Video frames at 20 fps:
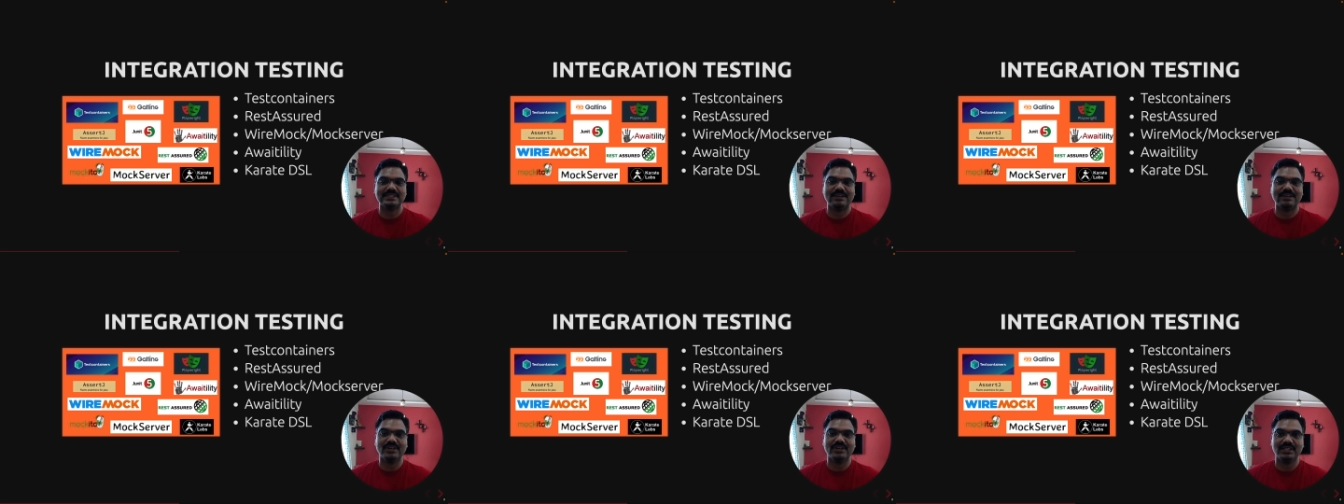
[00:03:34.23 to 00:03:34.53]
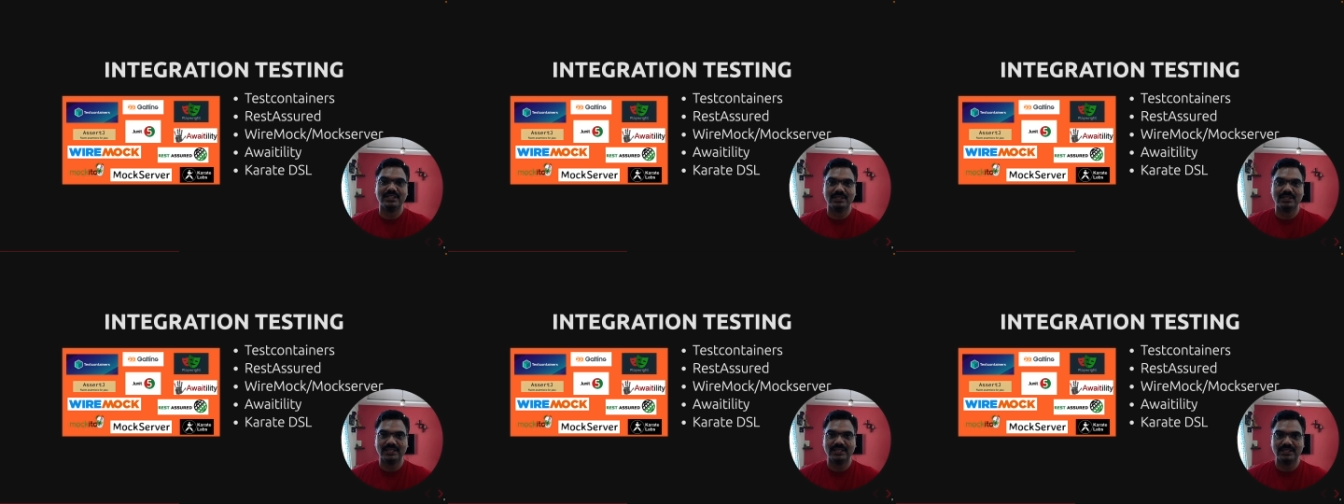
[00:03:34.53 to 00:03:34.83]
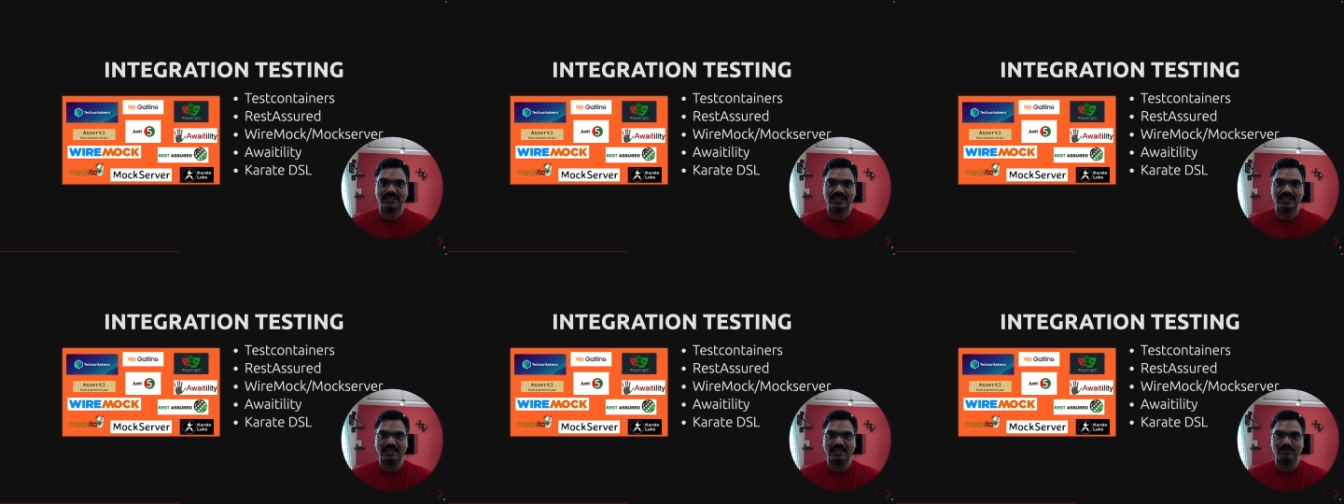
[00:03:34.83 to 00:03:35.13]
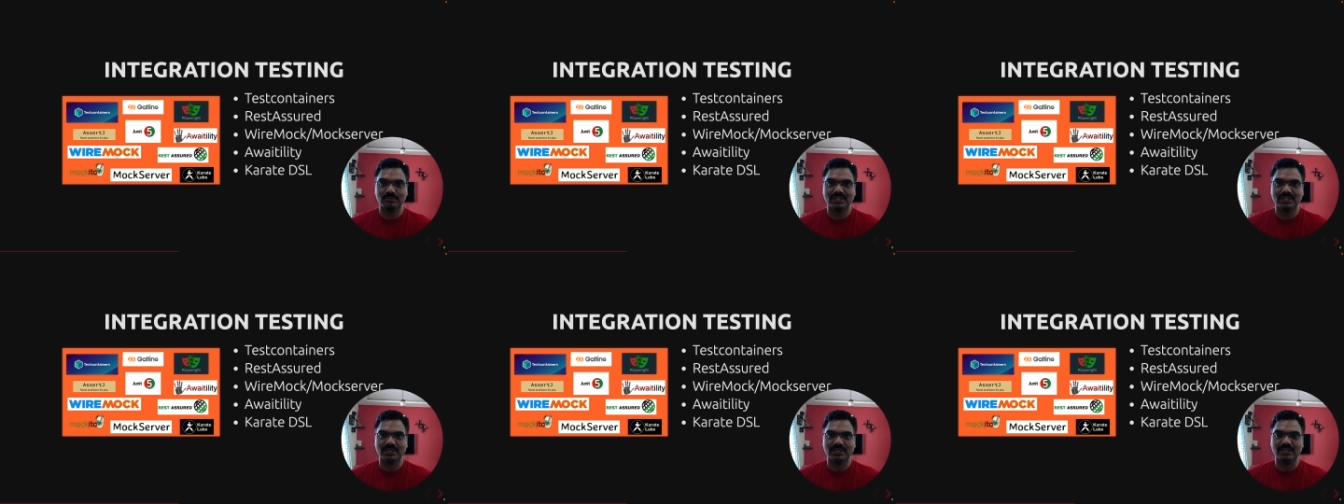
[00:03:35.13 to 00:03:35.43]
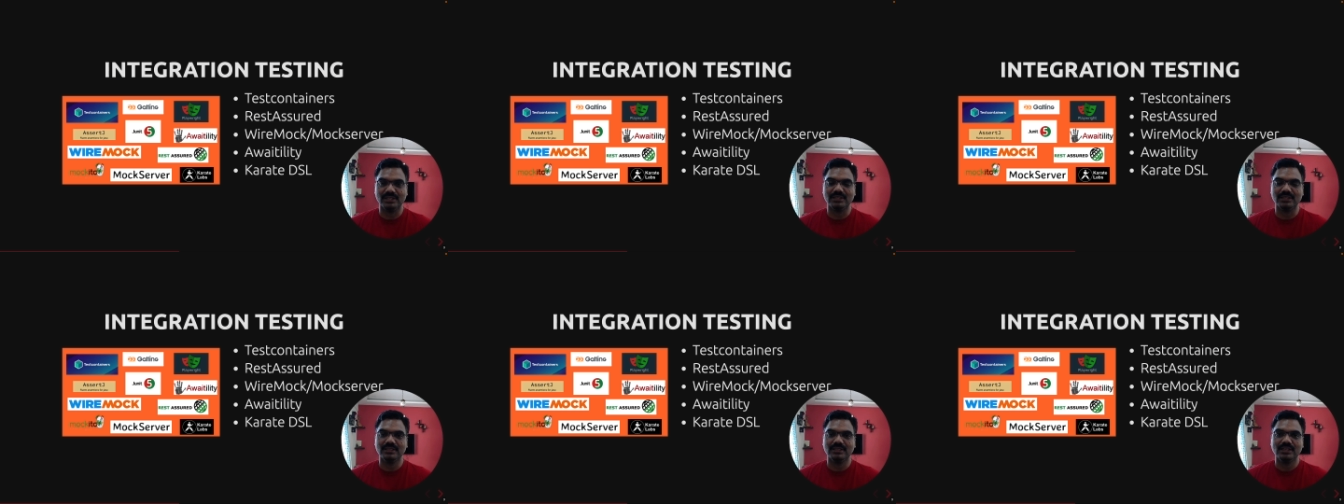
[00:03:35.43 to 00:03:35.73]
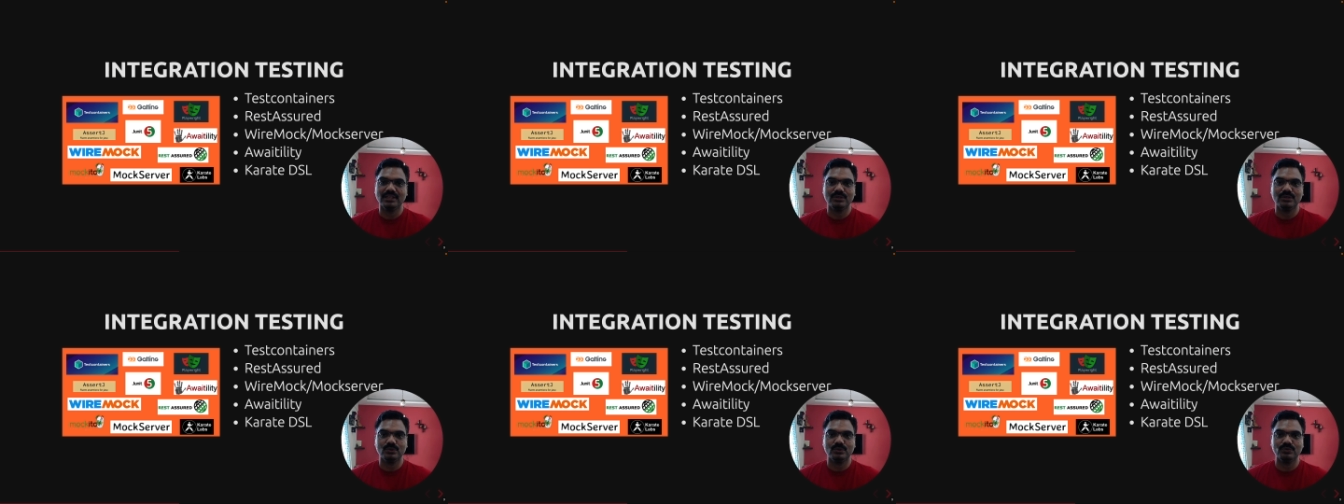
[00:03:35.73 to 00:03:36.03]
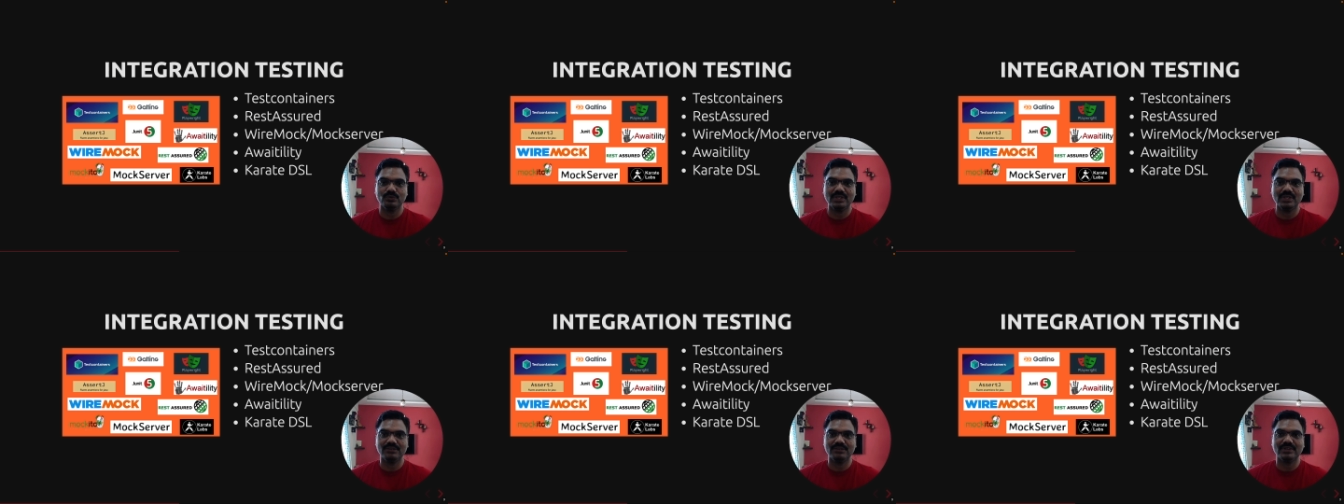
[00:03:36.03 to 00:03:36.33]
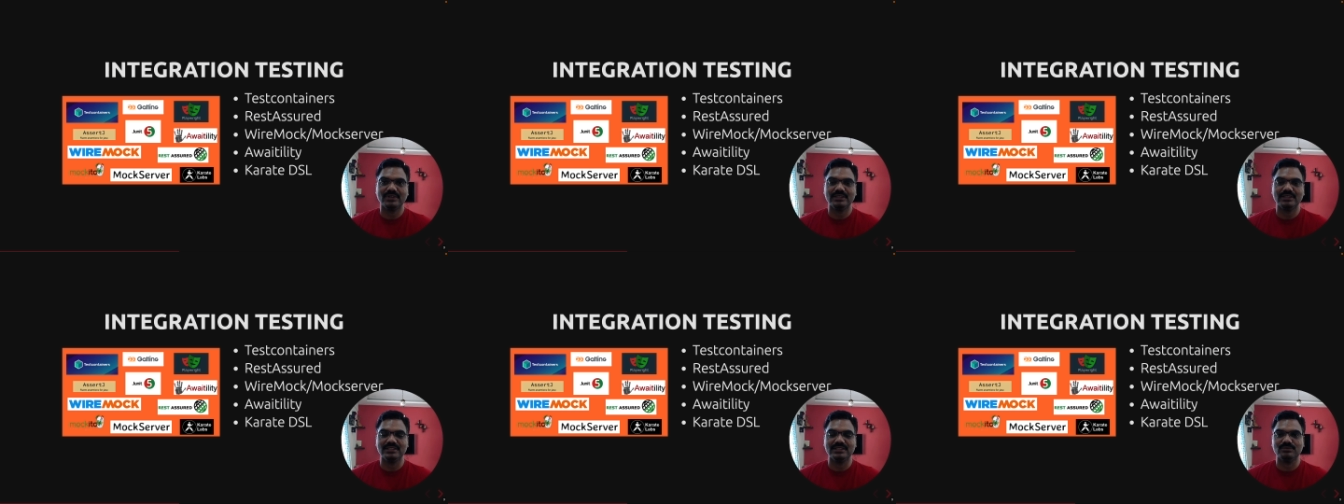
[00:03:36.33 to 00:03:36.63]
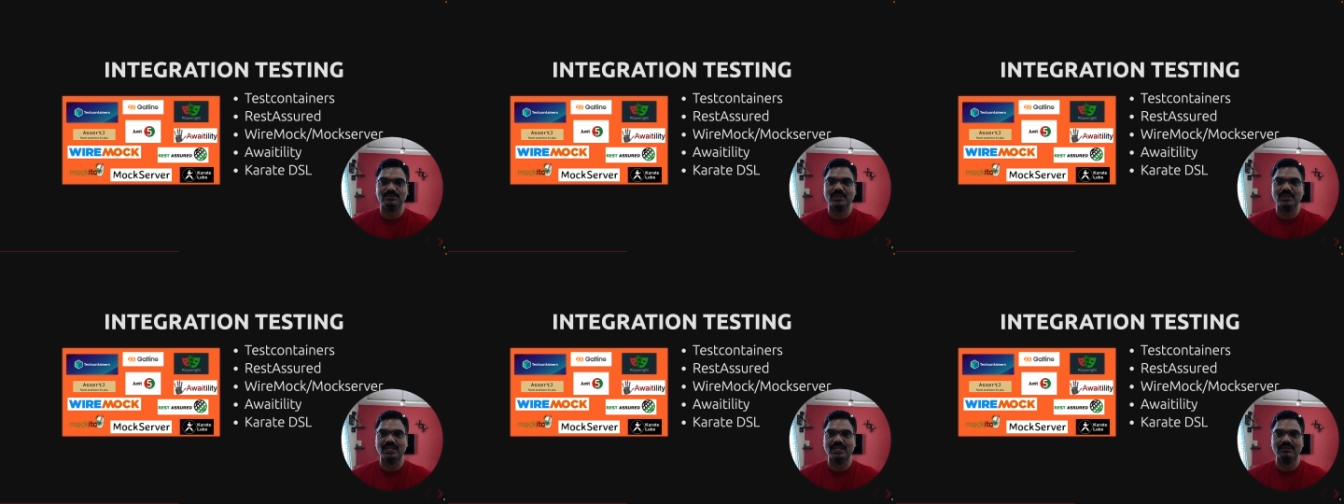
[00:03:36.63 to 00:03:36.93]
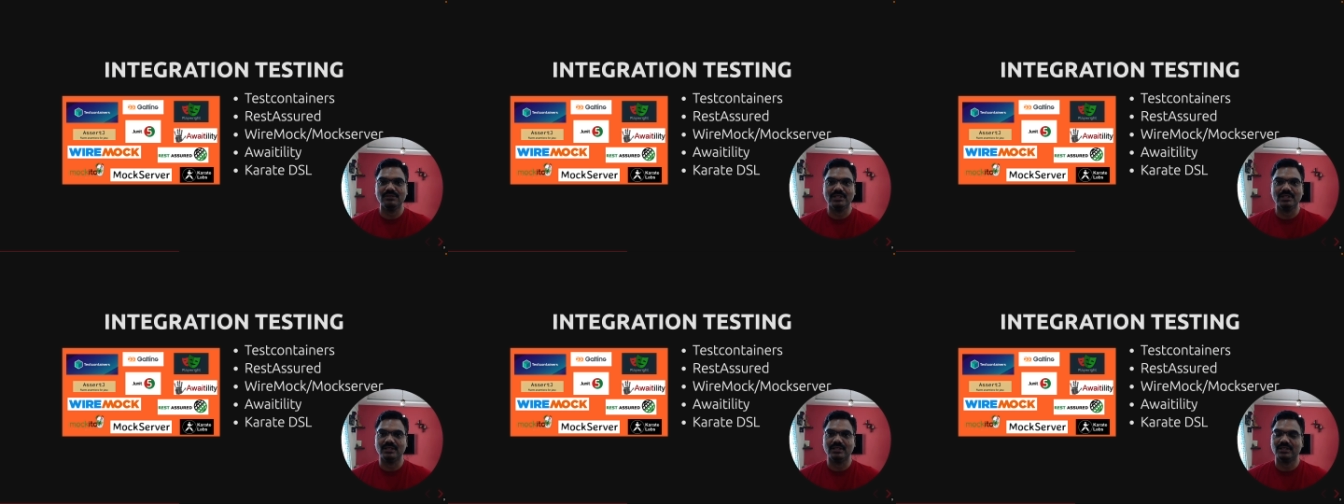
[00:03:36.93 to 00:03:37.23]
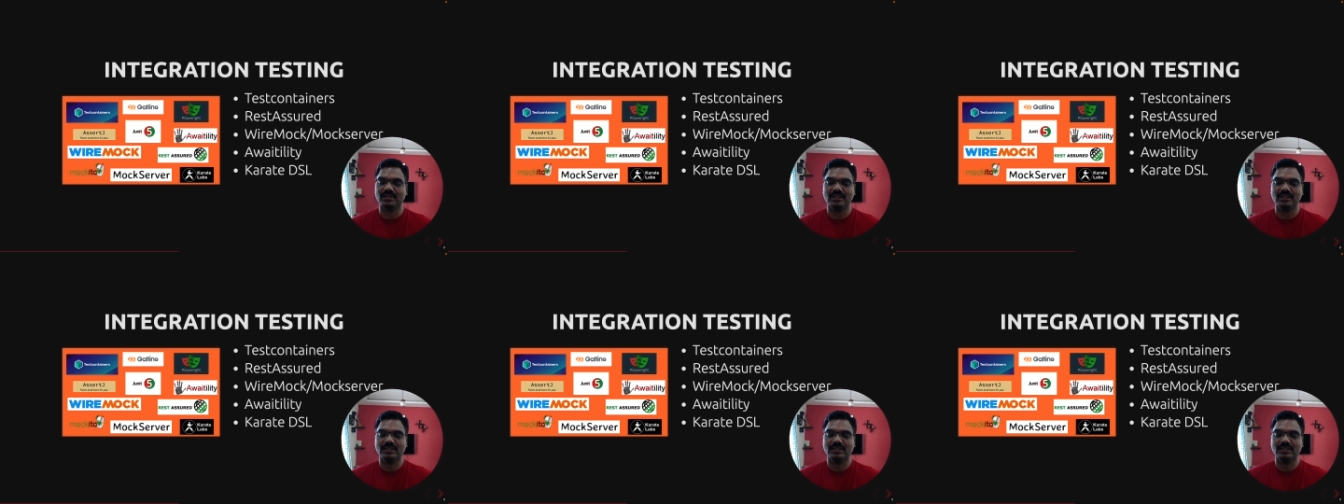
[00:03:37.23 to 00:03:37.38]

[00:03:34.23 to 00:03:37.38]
Awaitility library to verify this behavior,